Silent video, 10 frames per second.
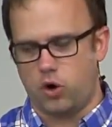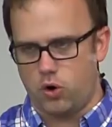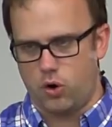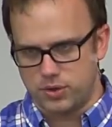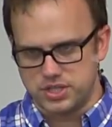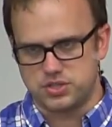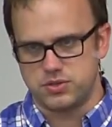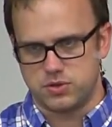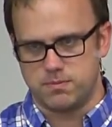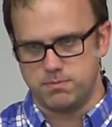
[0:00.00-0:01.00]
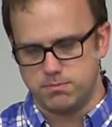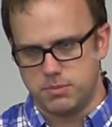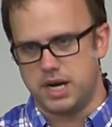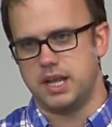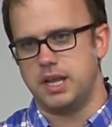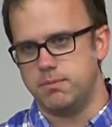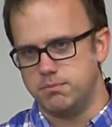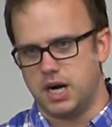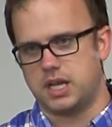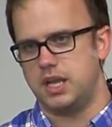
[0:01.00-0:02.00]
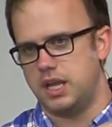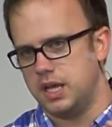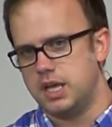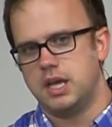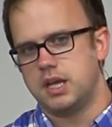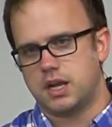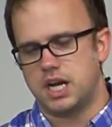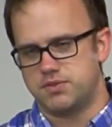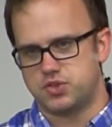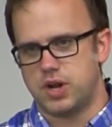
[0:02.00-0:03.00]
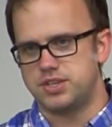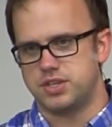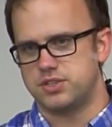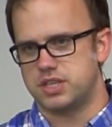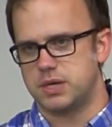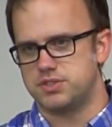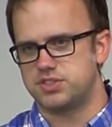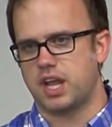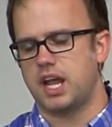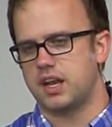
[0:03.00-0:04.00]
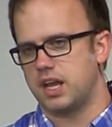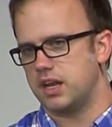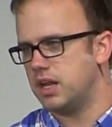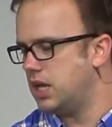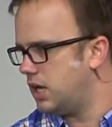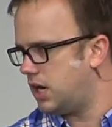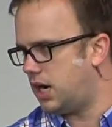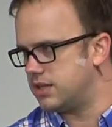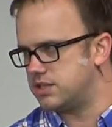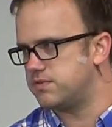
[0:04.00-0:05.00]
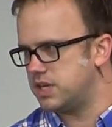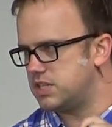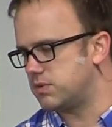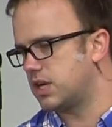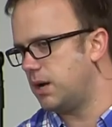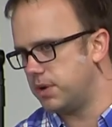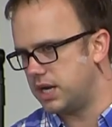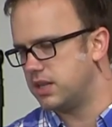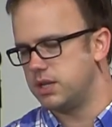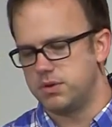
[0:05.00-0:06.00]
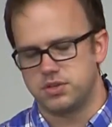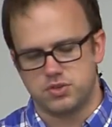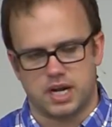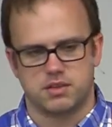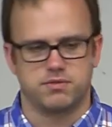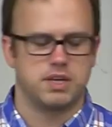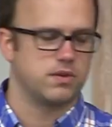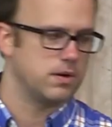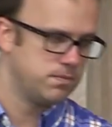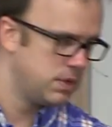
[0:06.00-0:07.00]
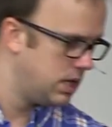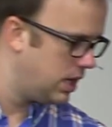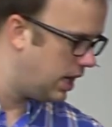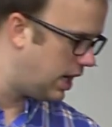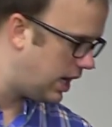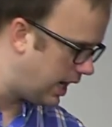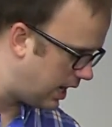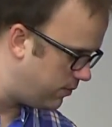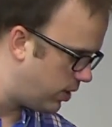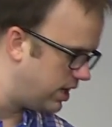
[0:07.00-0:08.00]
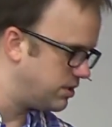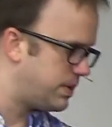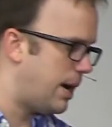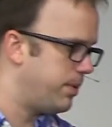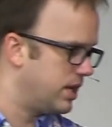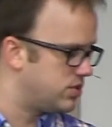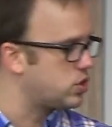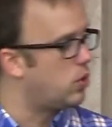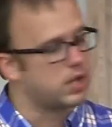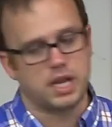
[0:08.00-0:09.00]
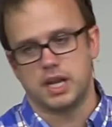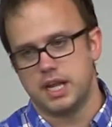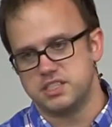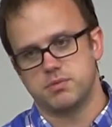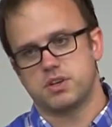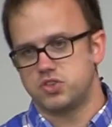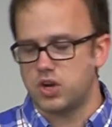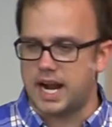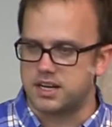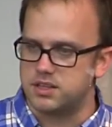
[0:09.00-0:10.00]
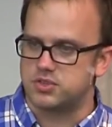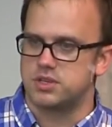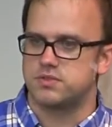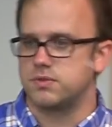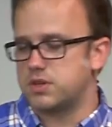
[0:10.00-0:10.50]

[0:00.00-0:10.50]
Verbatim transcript: all these sort of muddy, mucky kind of trenches that they would stand in. These fleas would come in and they would contract the fever. And what ends up happening is Tolkien ends up contracting